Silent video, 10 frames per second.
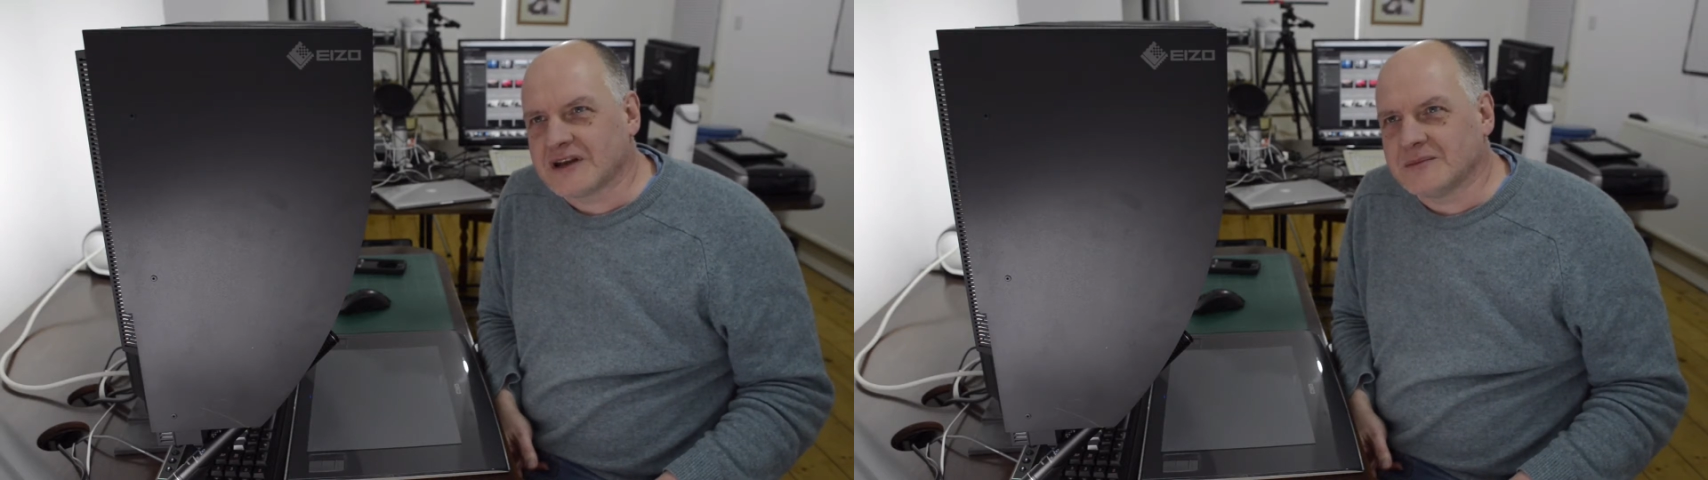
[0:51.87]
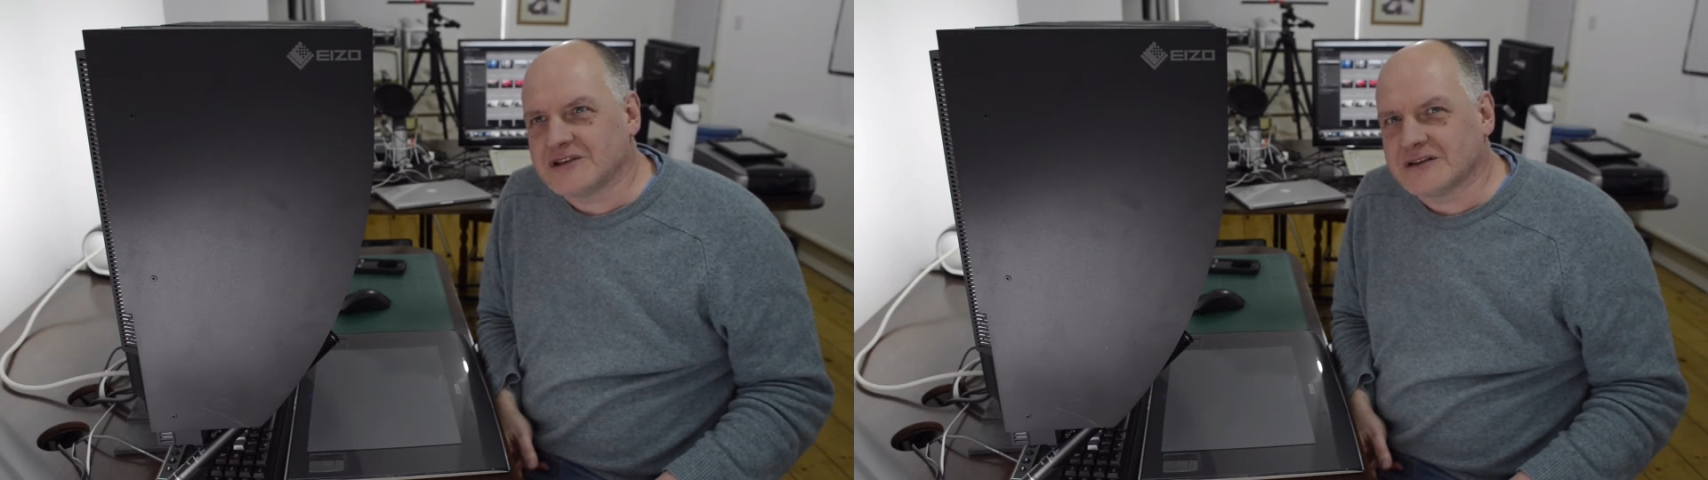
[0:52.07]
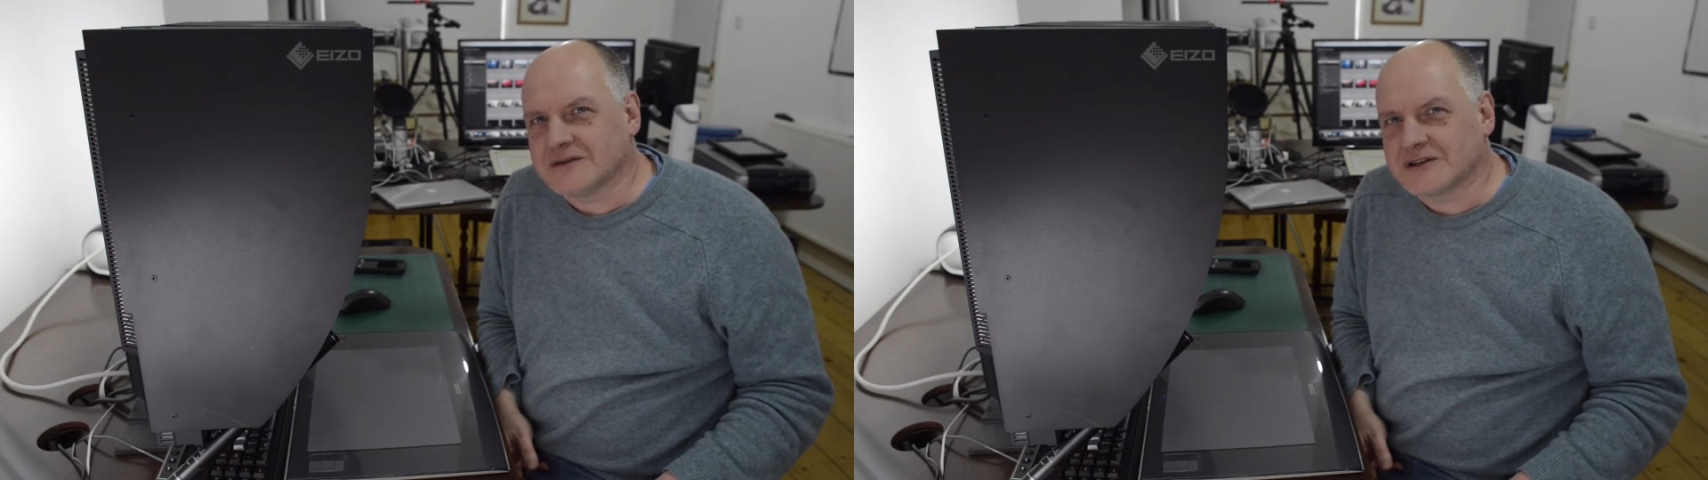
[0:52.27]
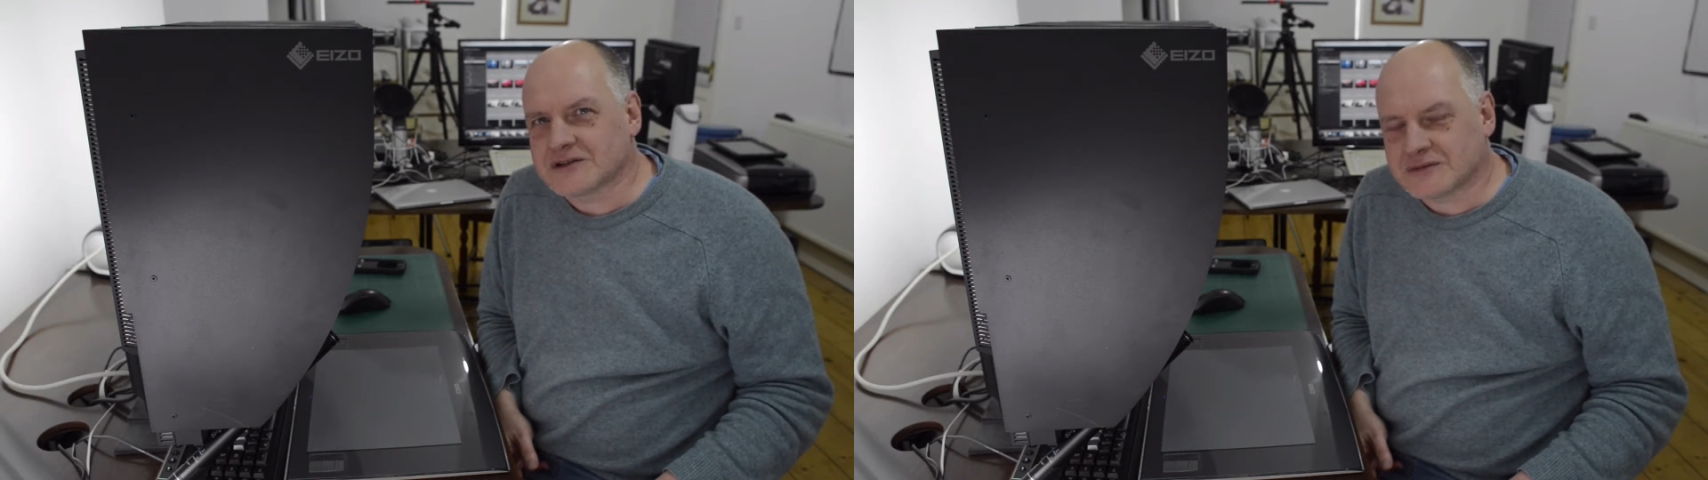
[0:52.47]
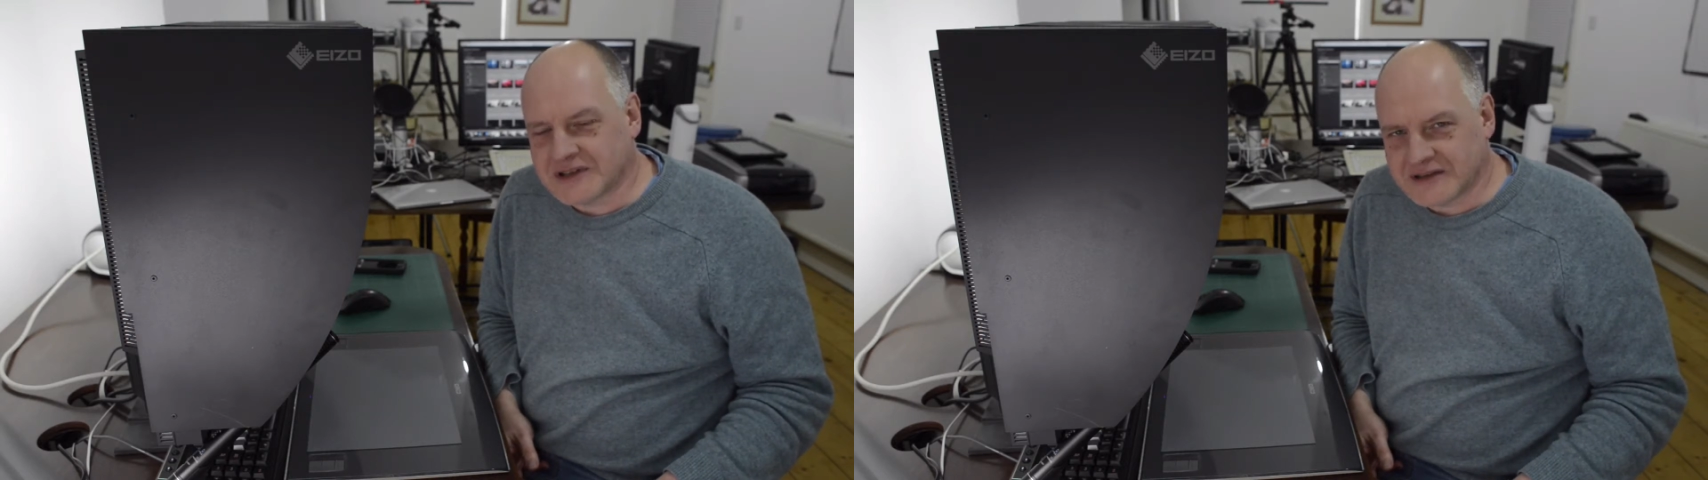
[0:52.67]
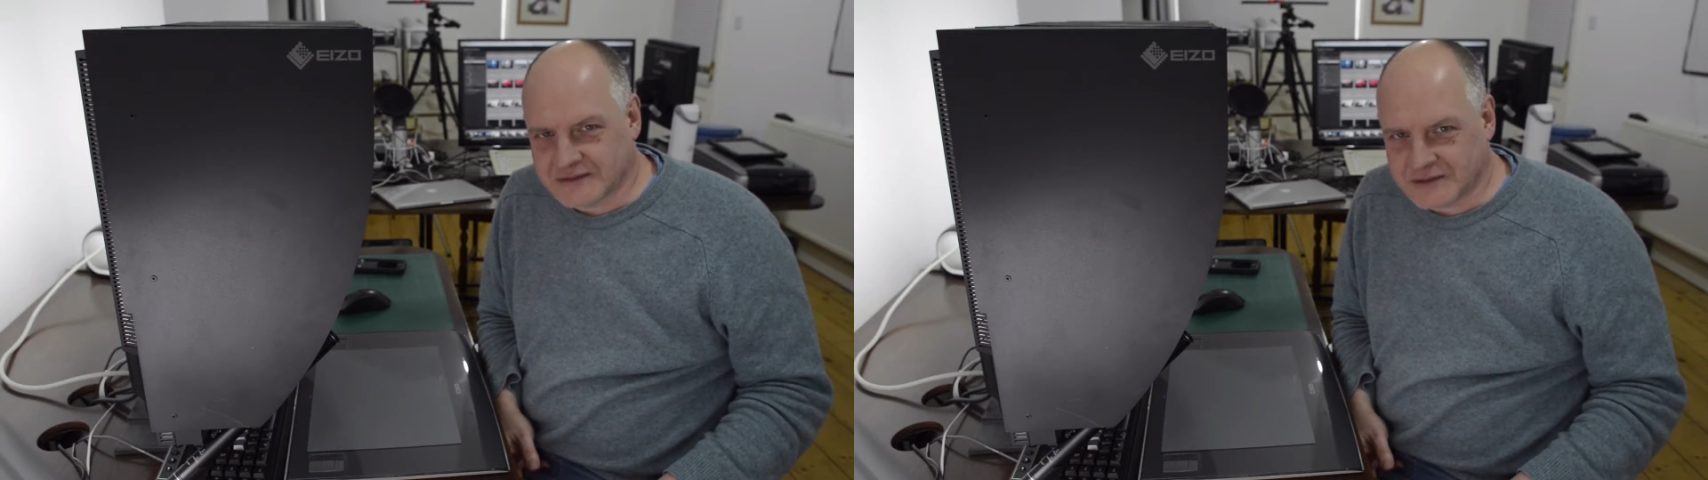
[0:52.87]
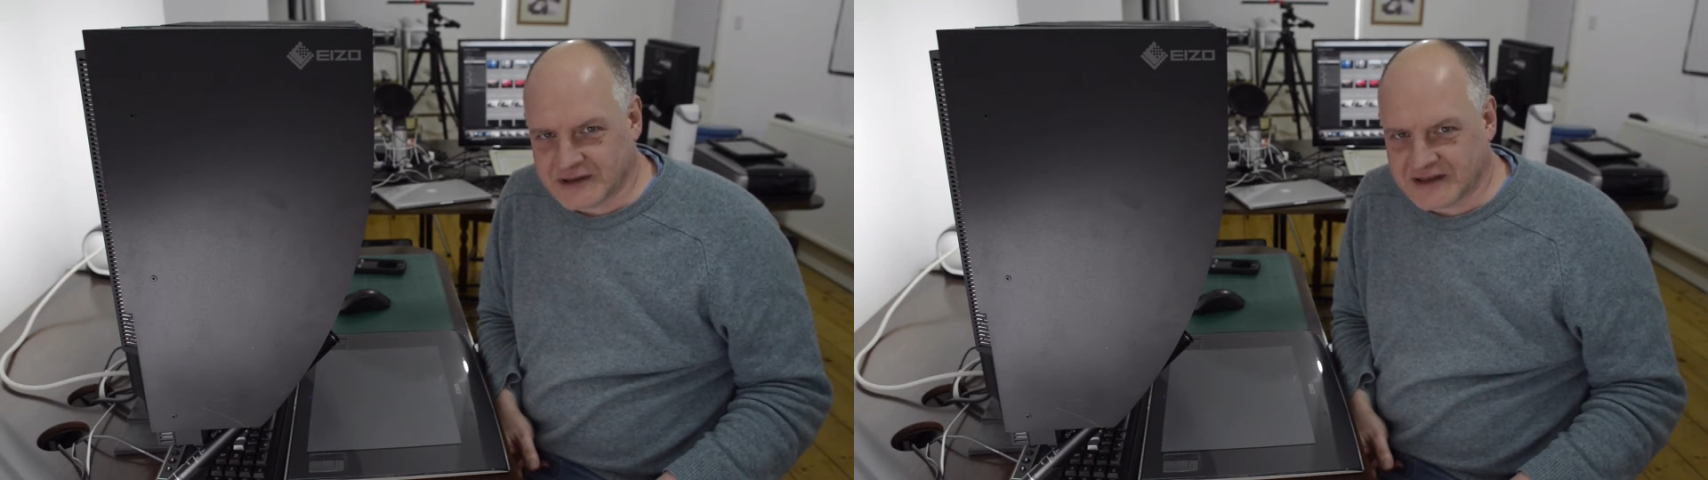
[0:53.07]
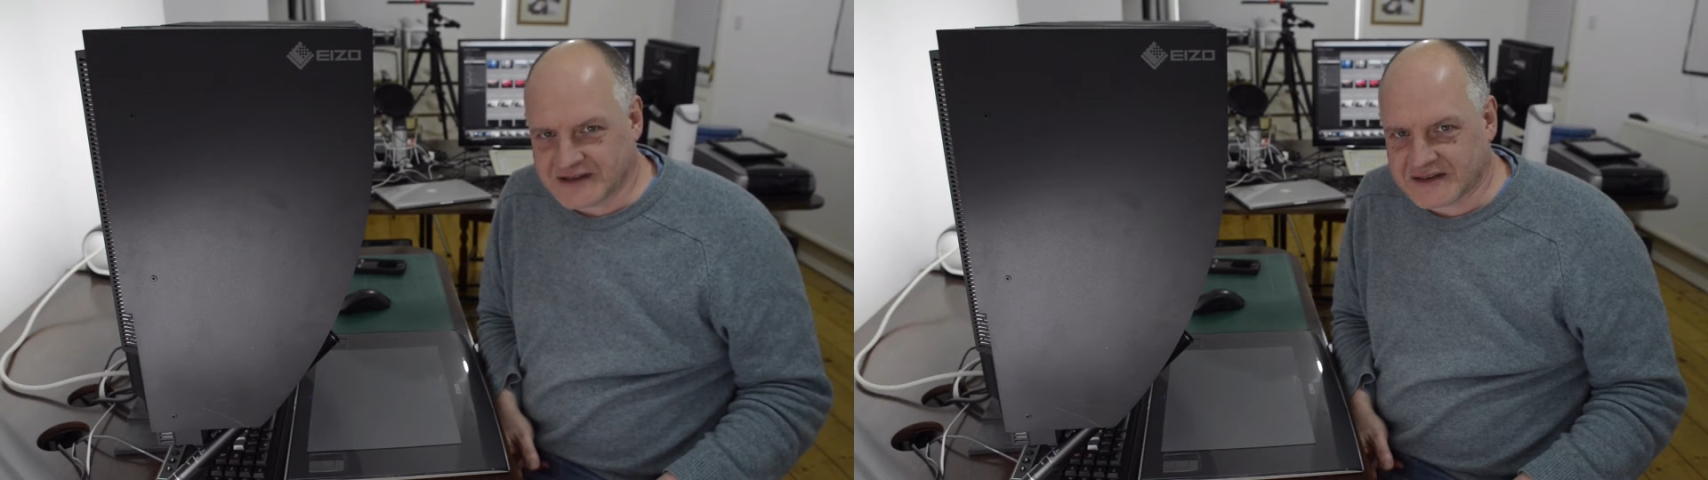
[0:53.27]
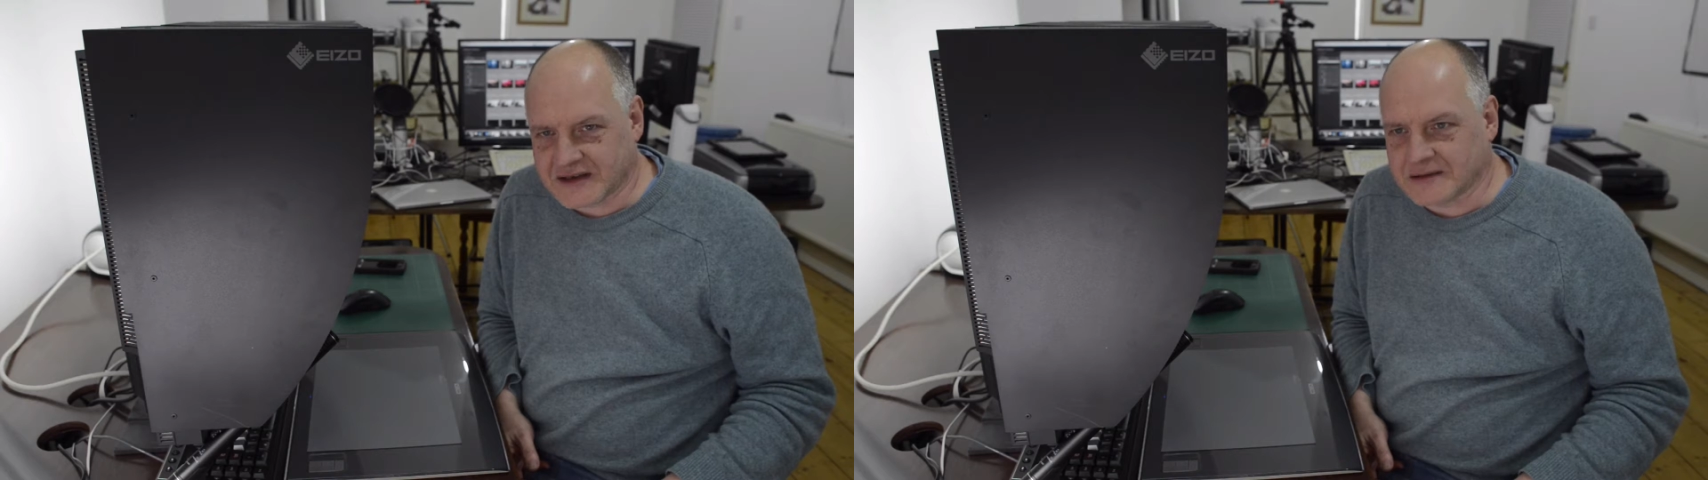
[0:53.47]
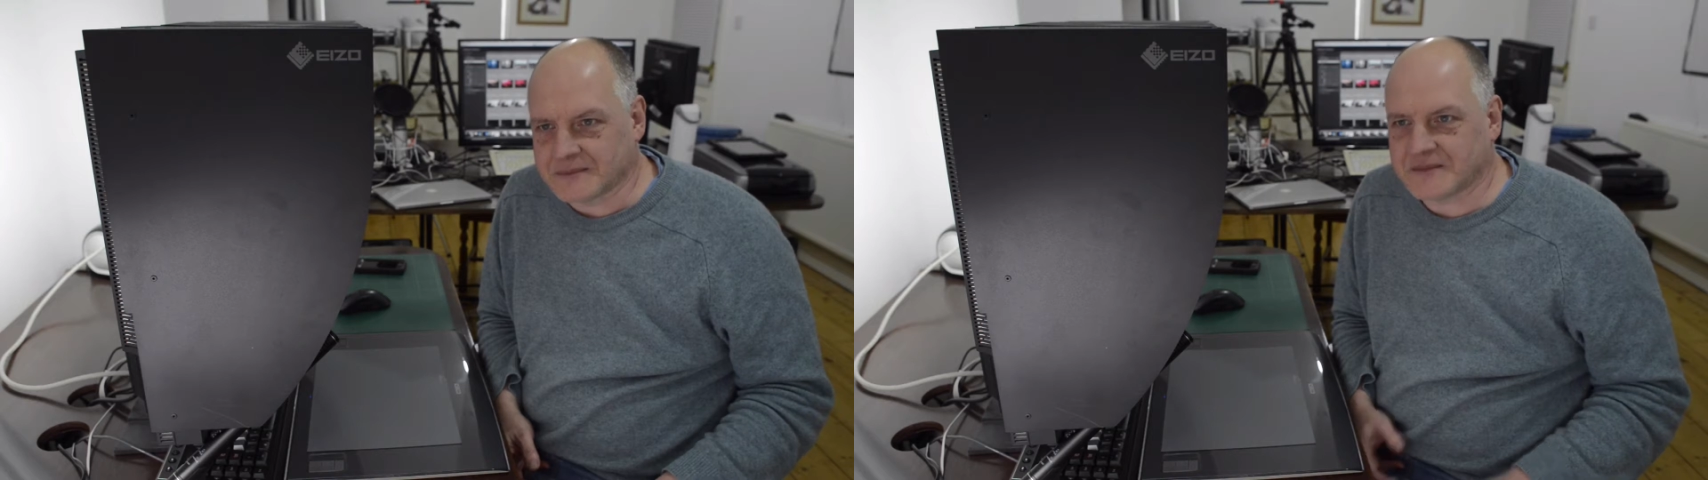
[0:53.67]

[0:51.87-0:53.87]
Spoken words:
imaging for 24 years now,